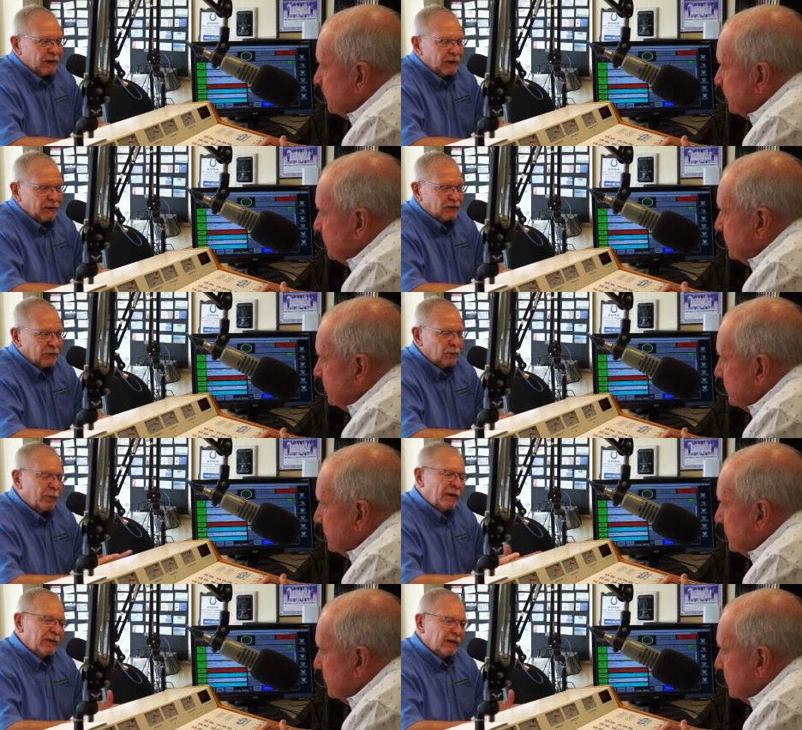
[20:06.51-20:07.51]
Speaker 1: Uh, so we'll
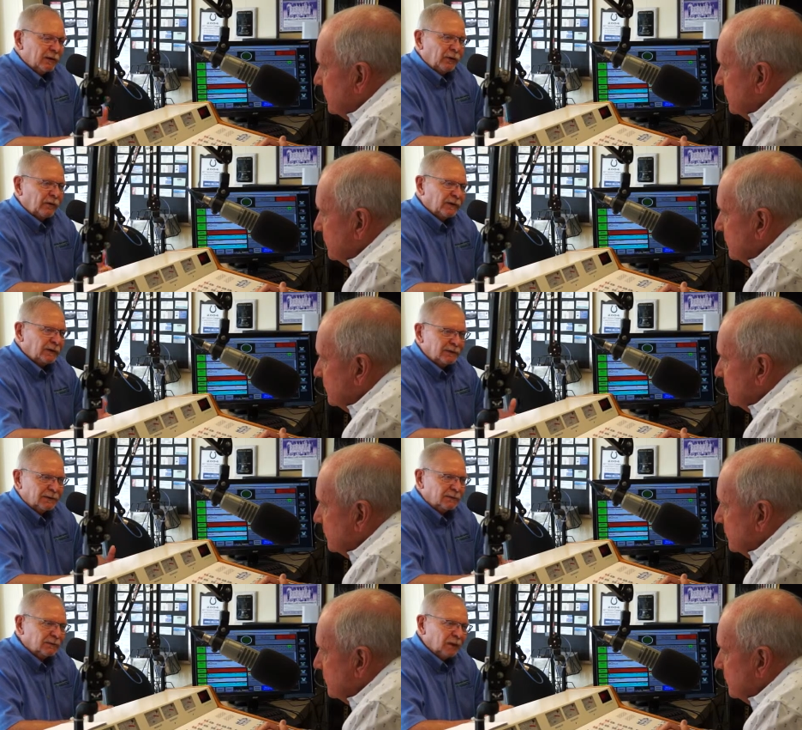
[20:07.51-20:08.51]
probably get a little of
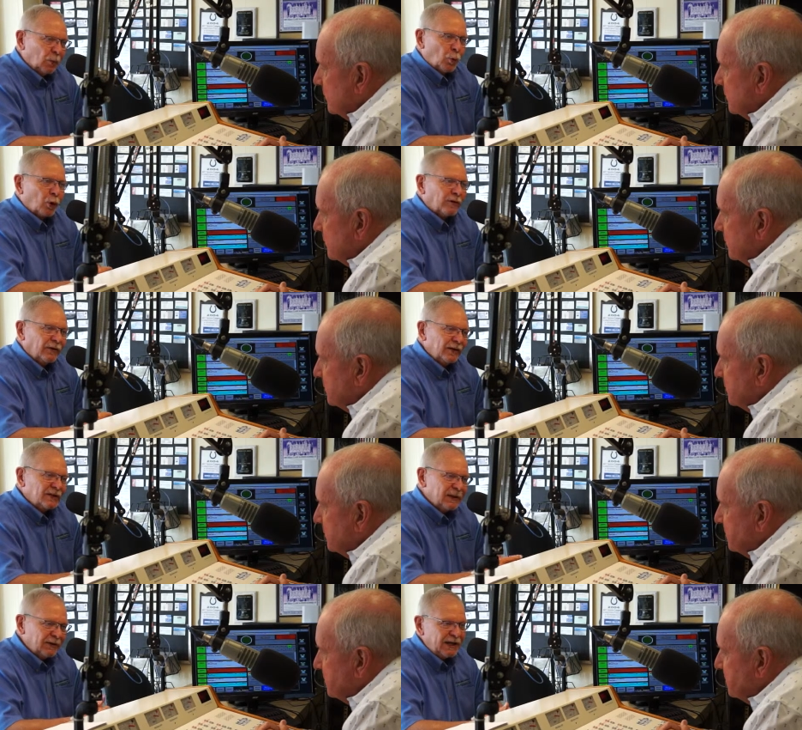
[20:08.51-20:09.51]
a, a, work list.
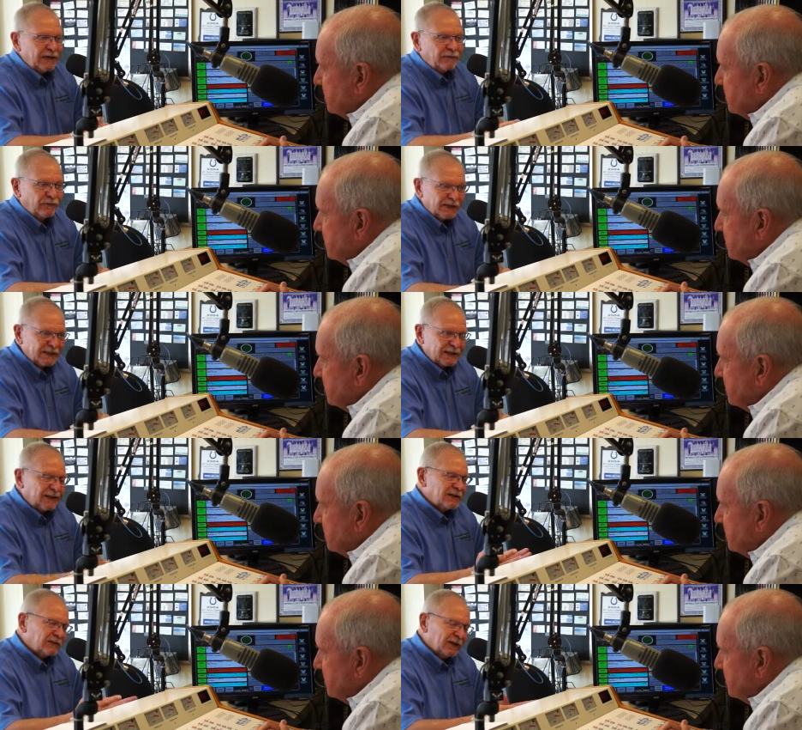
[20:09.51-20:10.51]
Say you need to fix
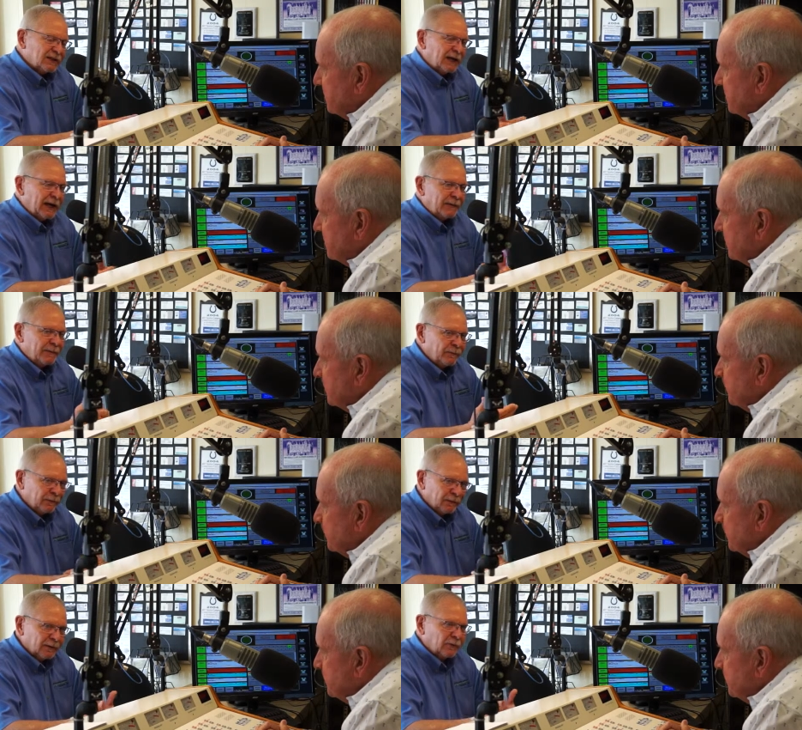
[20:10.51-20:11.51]
this, fix that.
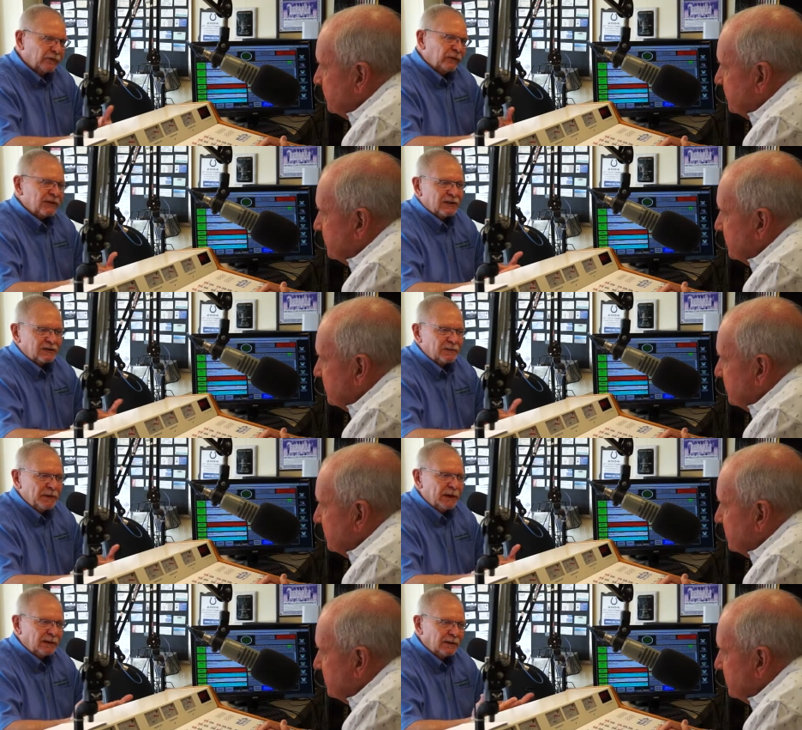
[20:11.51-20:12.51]
We'll fix it,
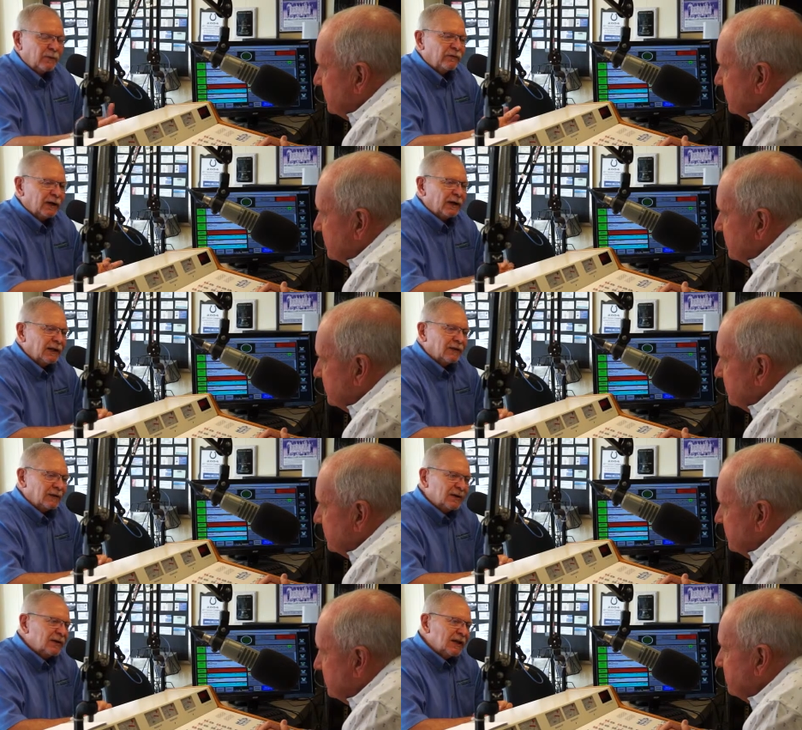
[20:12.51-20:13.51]
submit it, and then we'll finally get
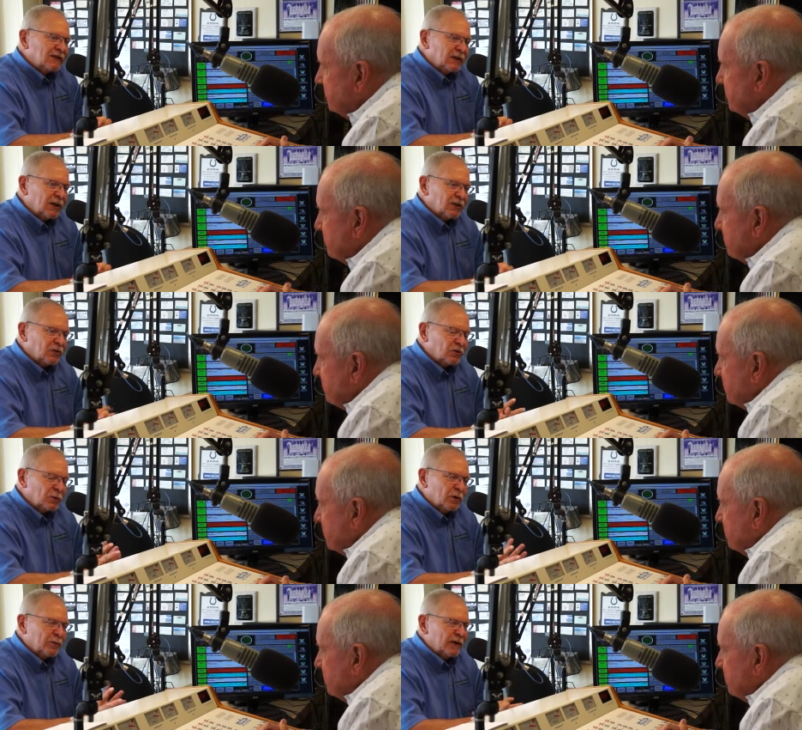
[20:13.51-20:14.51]
them the designation. So
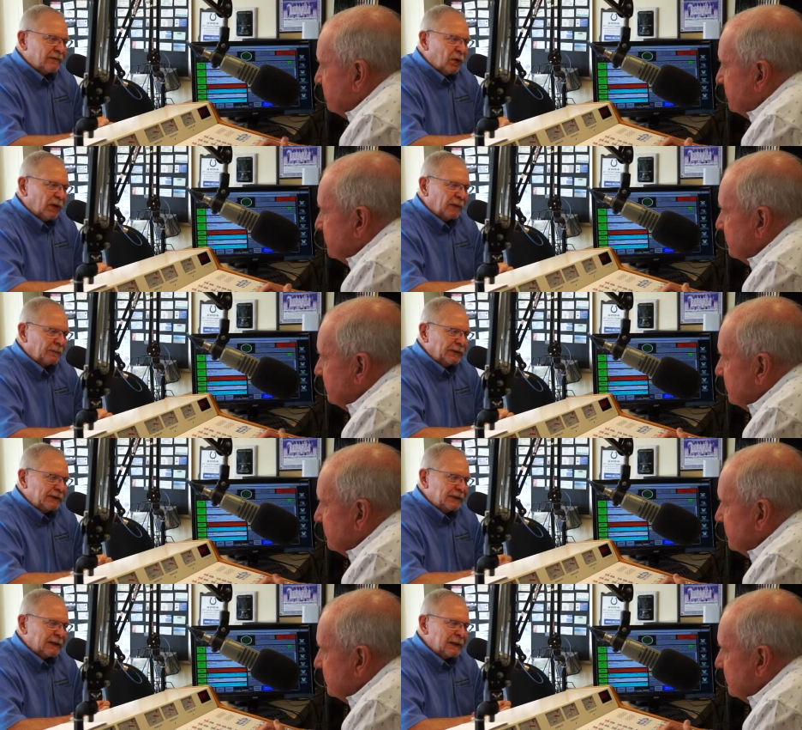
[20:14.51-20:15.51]
we're hoping to have all that in
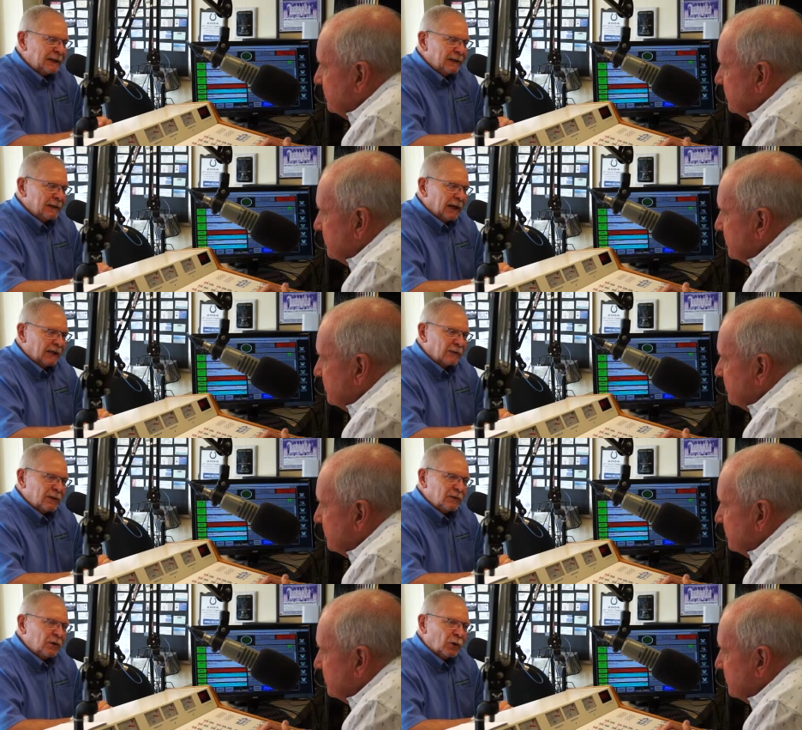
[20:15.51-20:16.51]
place as we
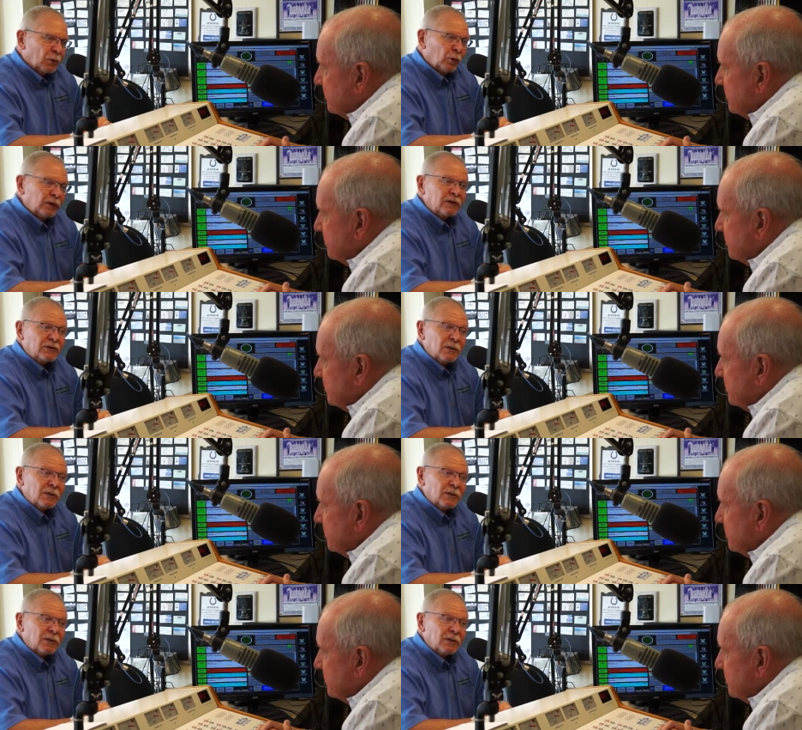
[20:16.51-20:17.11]
you know roll into